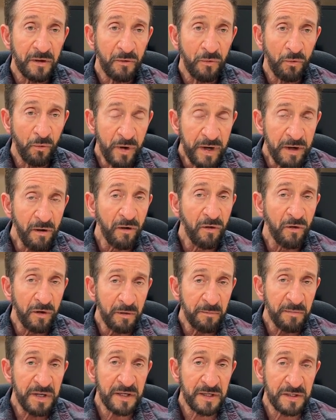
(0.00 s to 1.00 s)
we are going
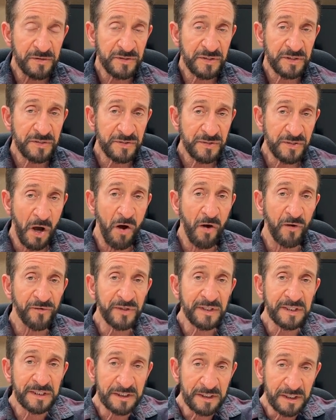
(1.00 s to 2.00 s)
to be his
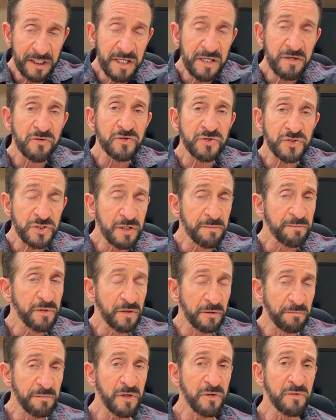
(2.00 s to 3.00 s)
exalted leadership
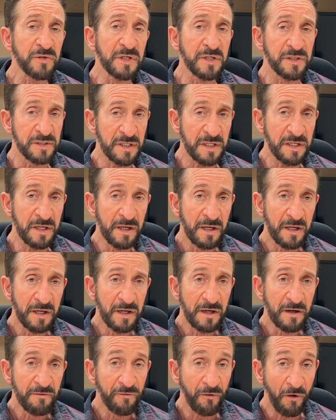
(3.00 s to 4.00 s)
community
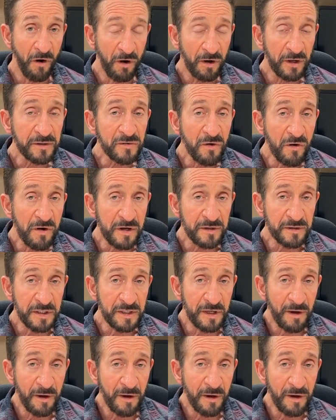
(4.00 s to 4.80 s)
for all eternity.